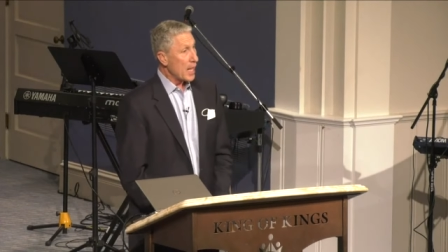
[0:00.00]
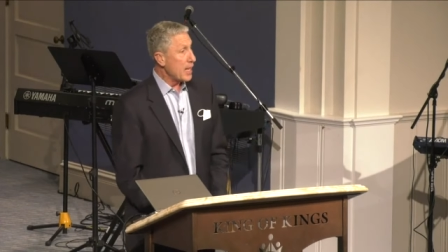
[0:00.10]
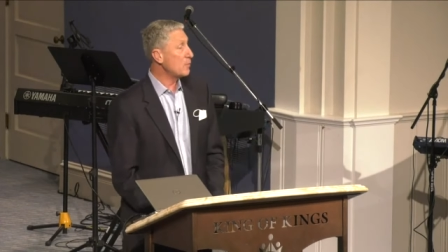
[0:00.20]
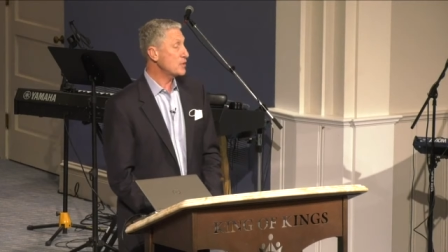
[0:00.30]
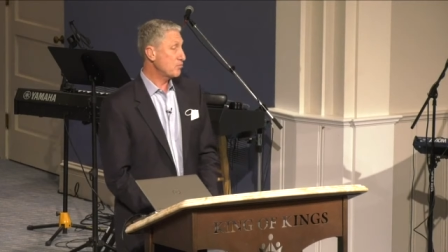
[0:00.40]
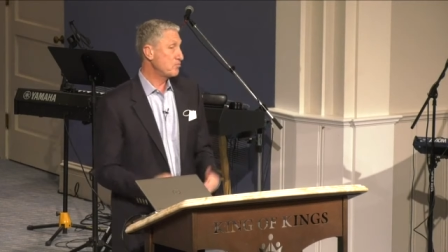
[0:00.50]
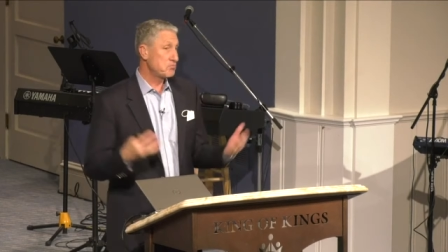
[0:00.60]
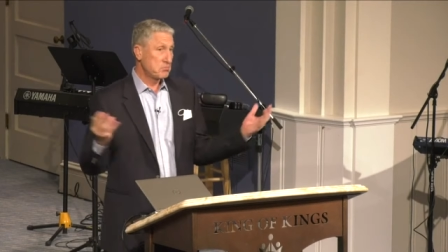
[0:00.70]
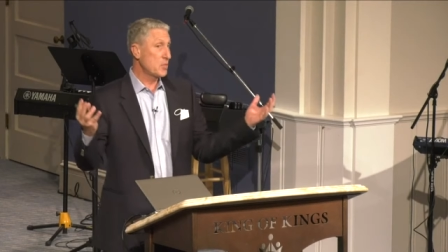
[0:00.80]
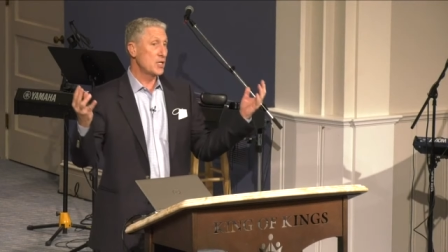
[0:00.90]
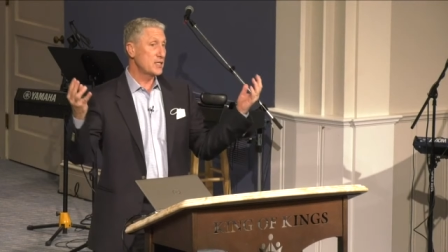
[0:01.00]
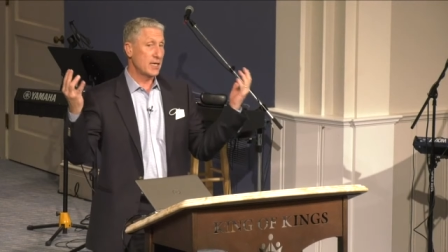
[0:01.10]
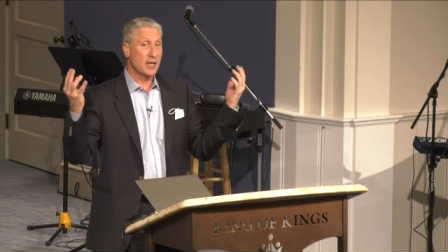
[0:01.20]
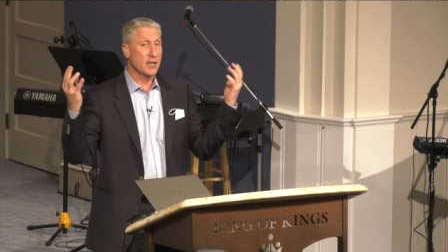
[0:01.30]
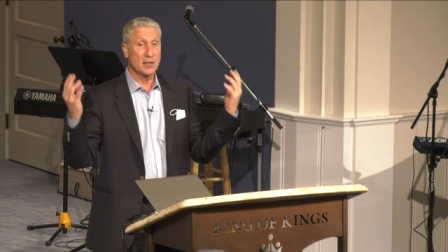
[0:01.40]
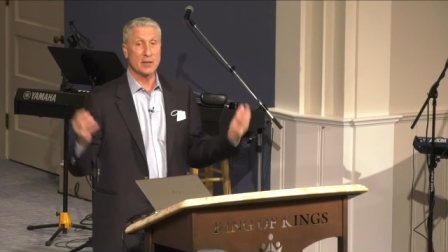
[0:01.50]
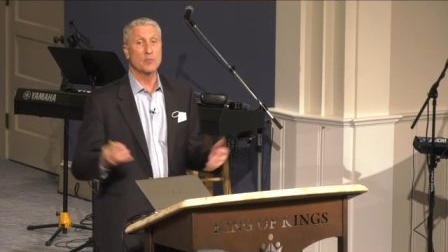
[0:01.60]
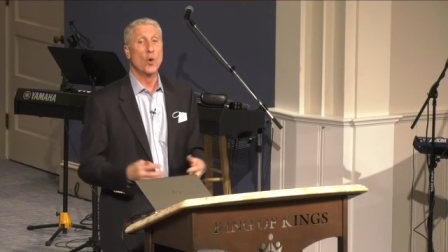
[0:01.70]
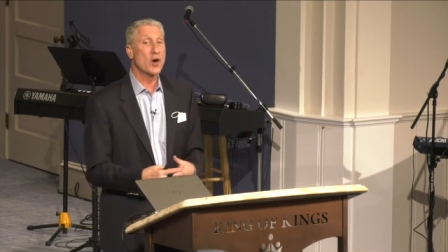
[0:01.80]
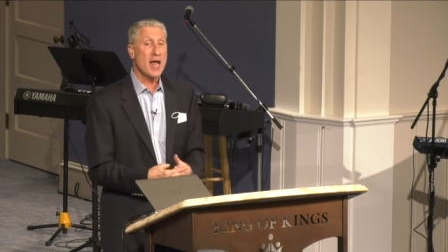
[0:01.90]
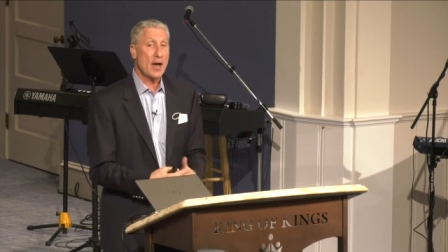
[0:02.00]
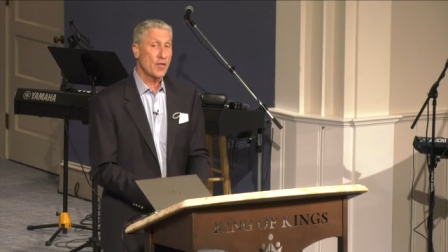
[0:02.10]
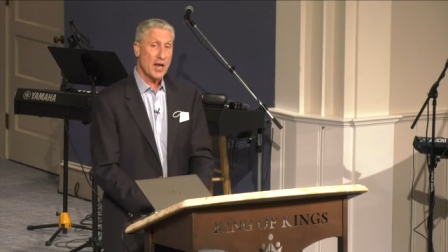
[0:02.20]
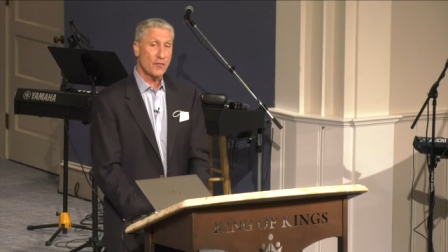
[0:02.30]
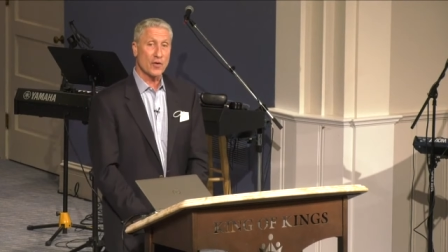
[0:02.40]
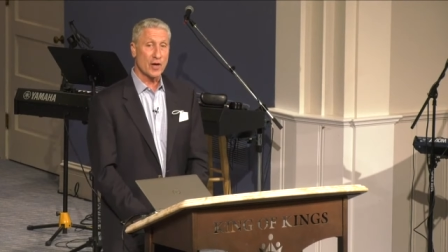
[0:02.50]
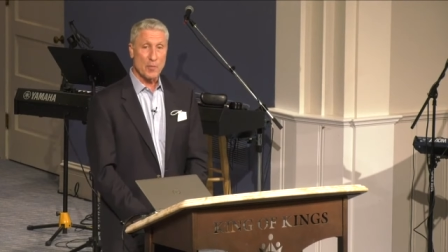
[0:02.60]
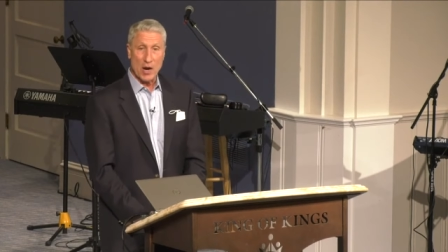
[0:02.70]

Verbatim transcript: And I'm going to tell you, more now than ever in